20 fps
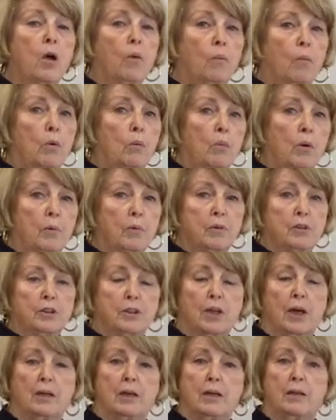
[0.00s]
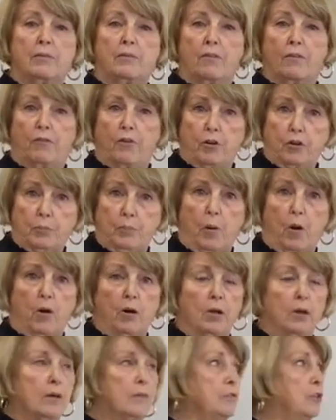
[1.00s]
when we were studying the first
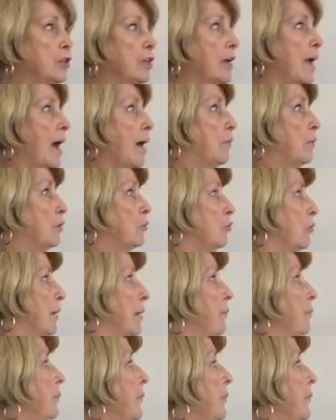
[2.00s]
part of geometry.